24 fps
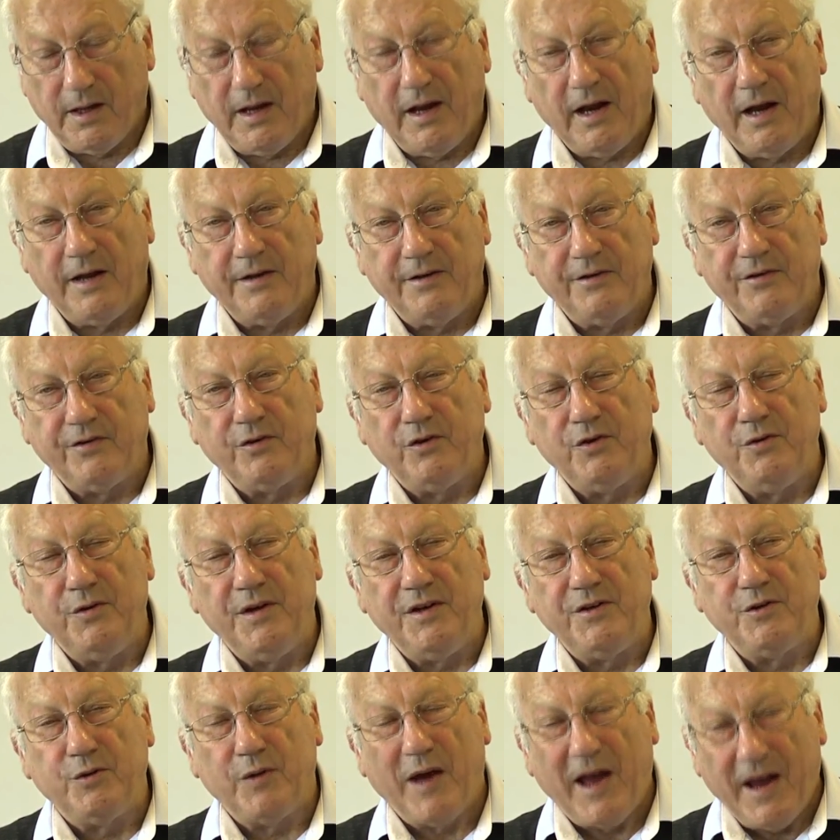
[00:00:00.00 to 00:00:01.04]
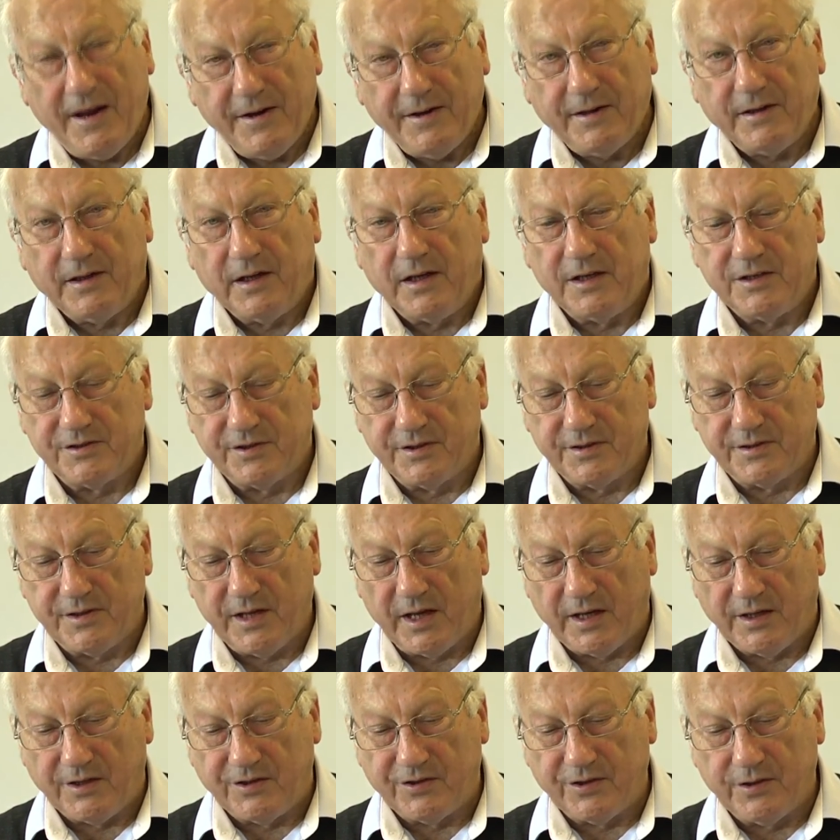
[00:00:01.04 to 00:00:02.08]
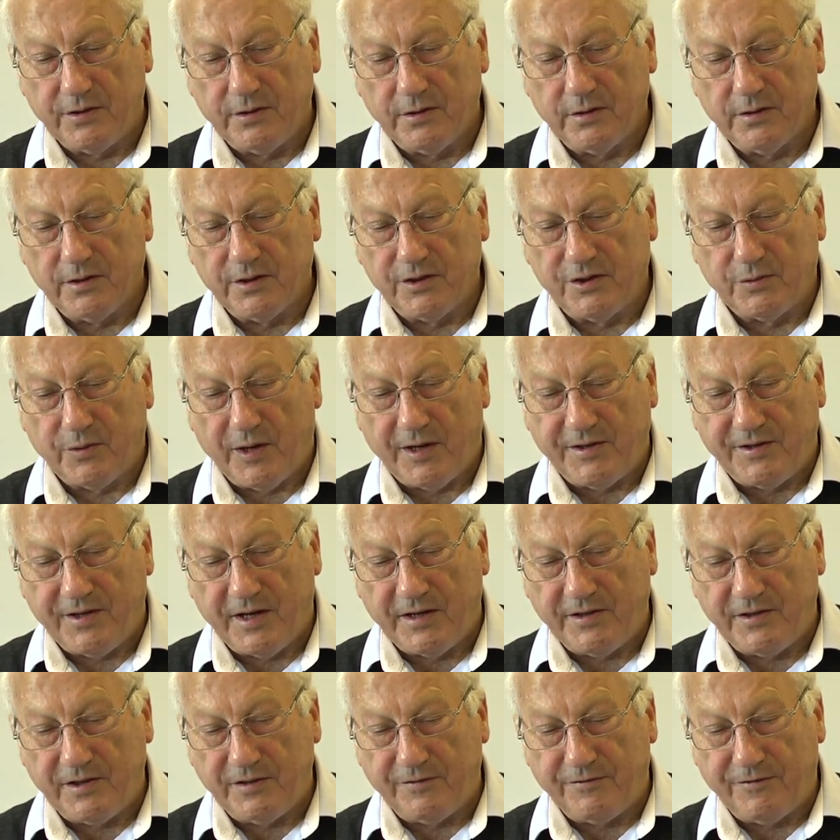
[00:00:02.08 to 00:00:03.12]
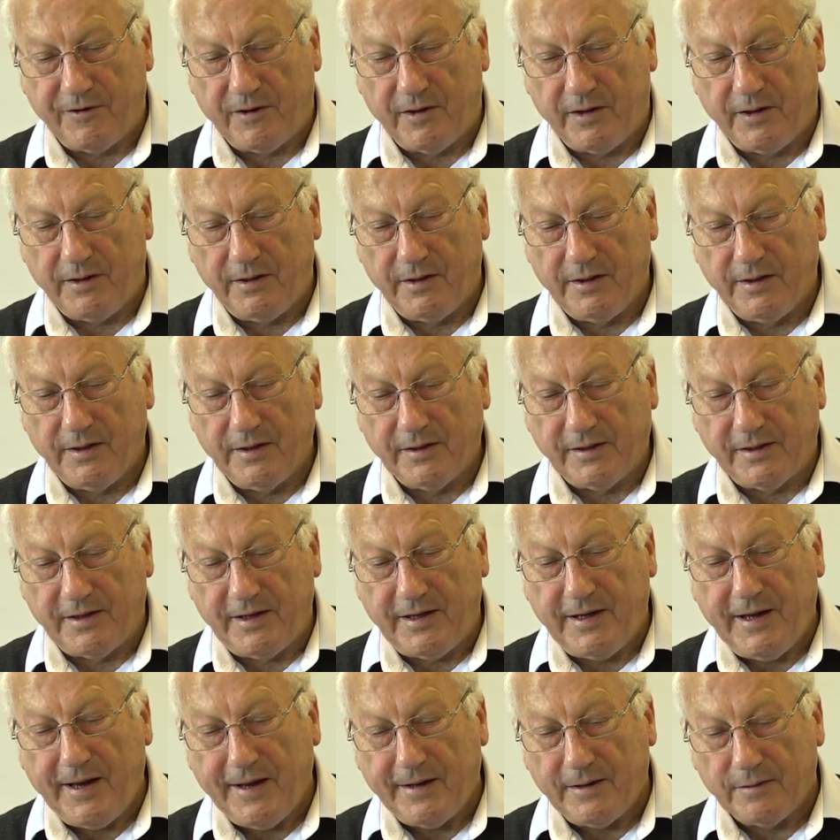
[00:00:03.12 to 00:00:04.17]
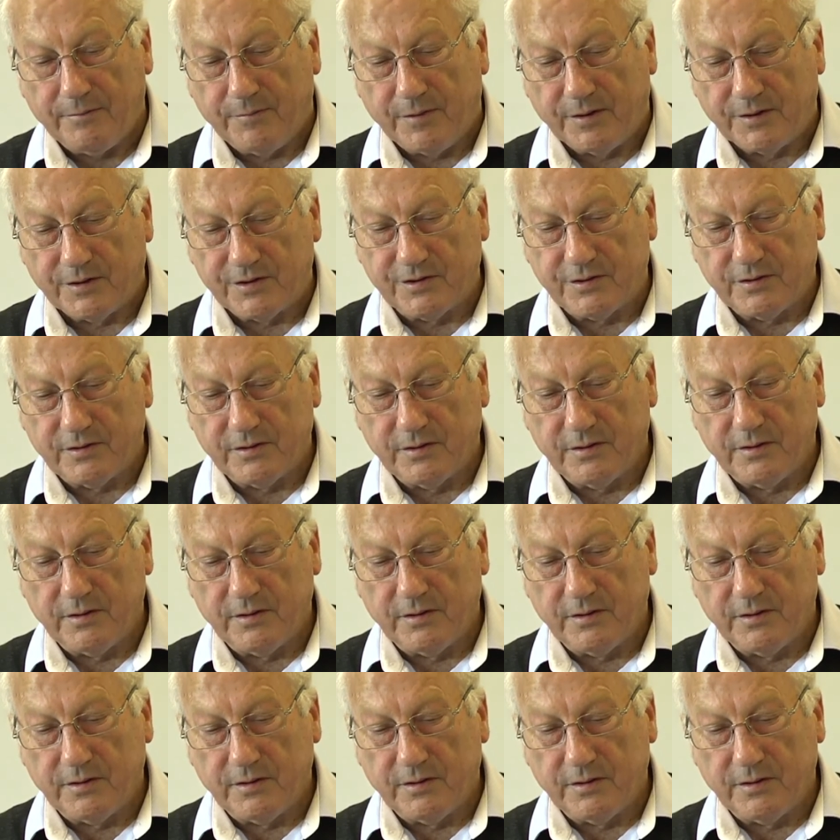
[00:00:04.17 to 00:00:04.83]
And you need to analyse the data to identify key elements,